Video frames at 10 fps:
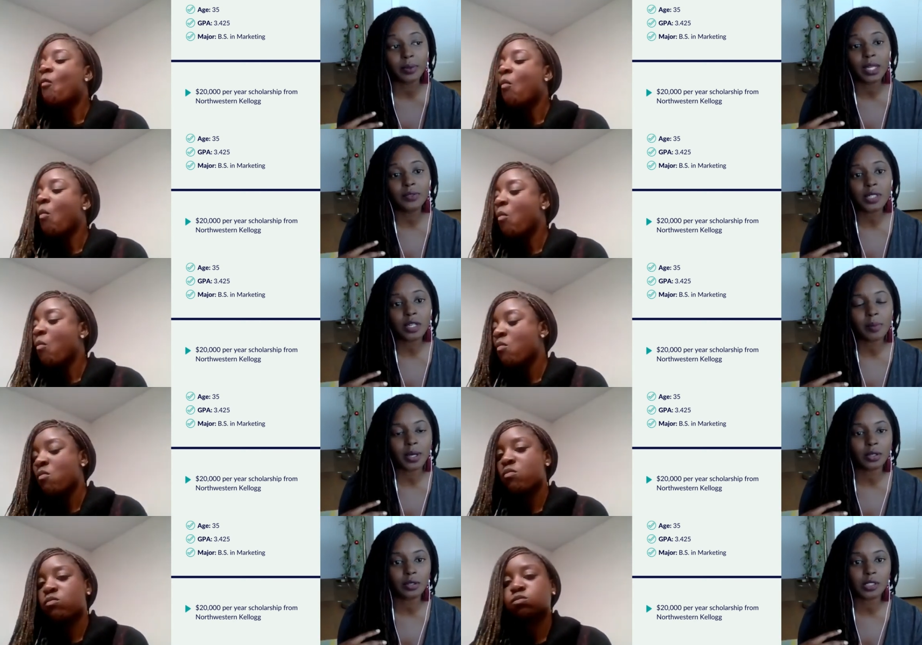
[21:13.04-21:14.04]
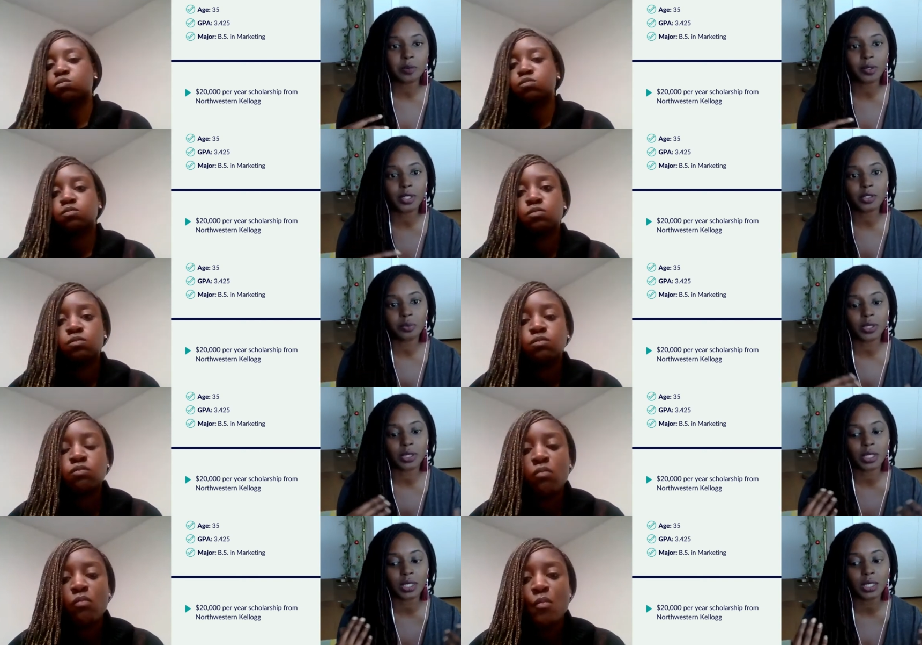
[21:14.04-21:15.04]
Speaker 1: would love to hear about your experience with
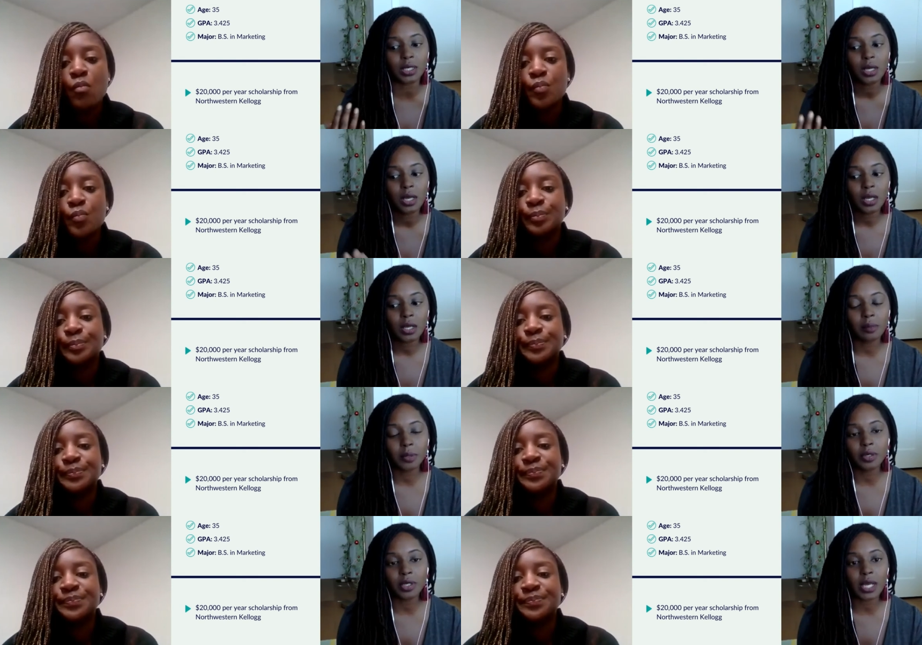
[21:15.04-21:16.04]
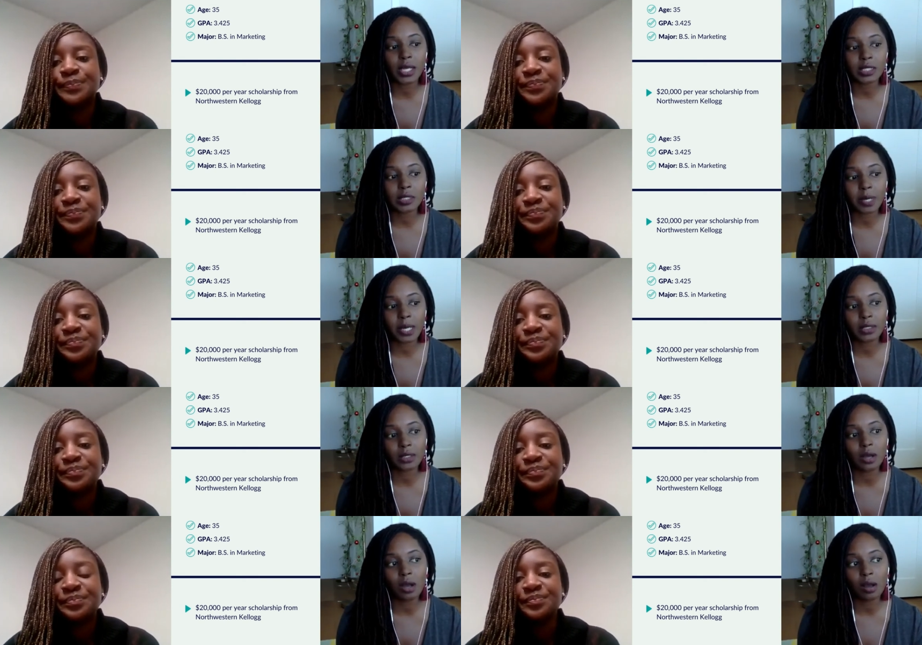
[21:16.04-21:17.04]
the community aspect
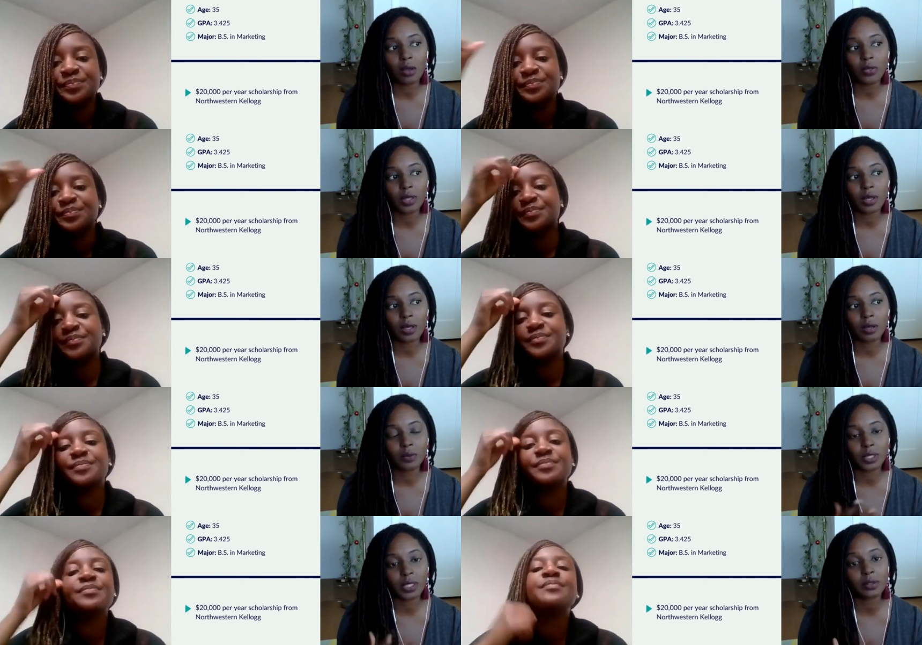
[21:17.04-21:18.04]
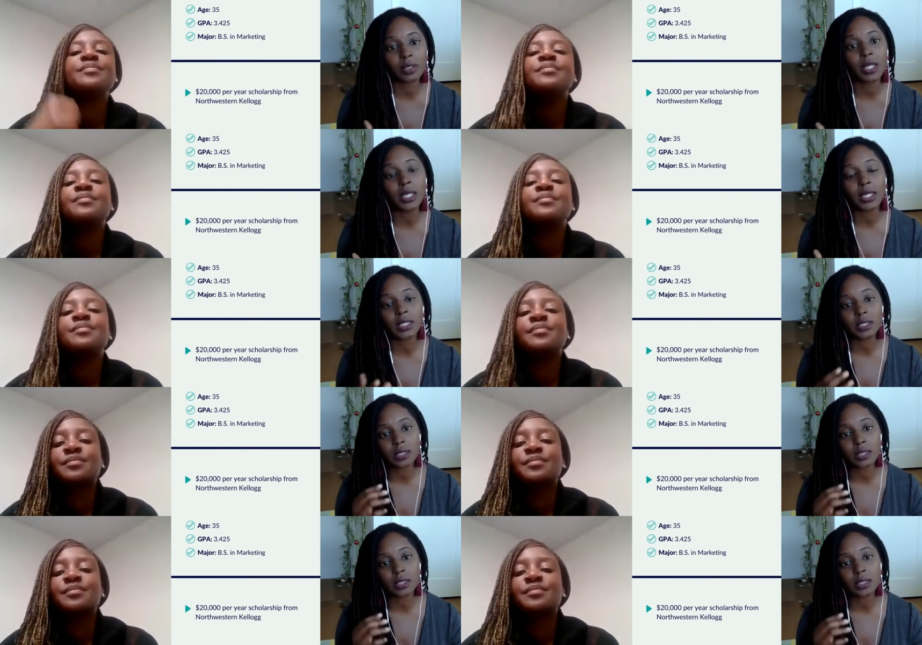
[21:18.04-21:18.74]
on the with the other clients.